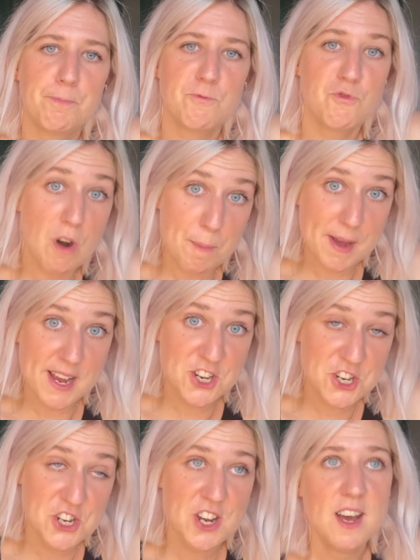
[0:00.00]

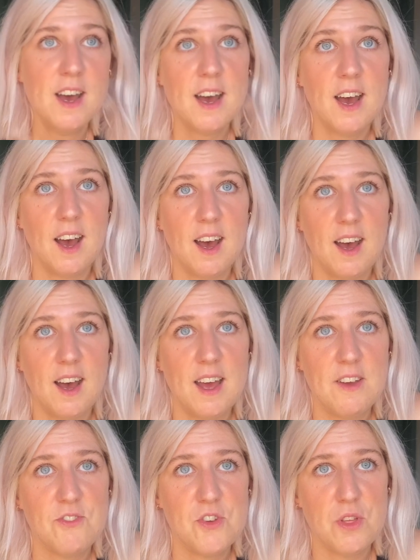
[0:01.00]
rubbish.
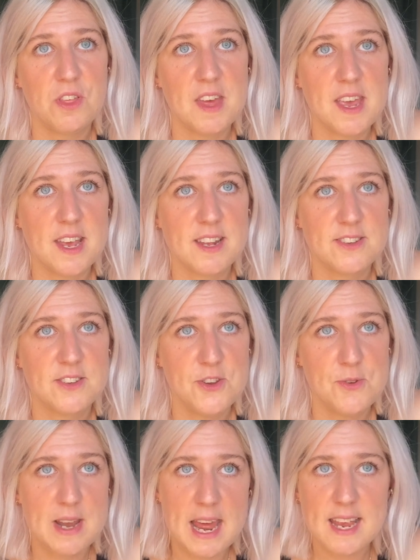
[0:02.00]
If you think it's
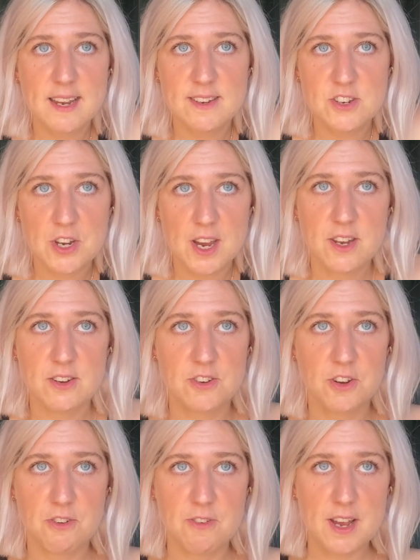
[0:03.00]
too late to
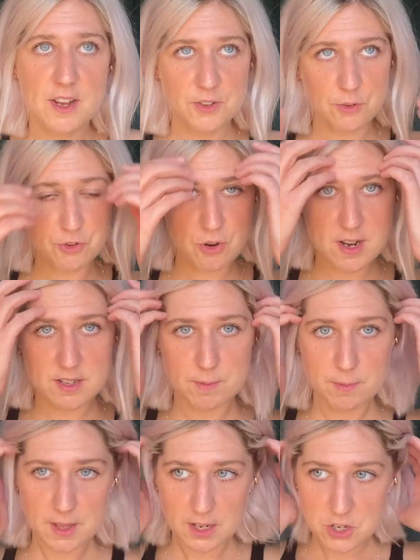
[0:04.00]
change careers or try
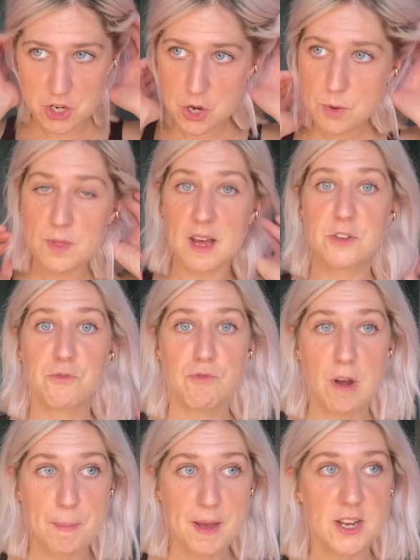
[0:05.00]
something new, that's
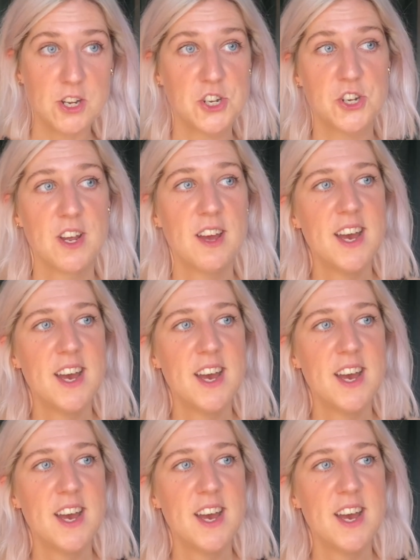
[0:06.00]
rubbish.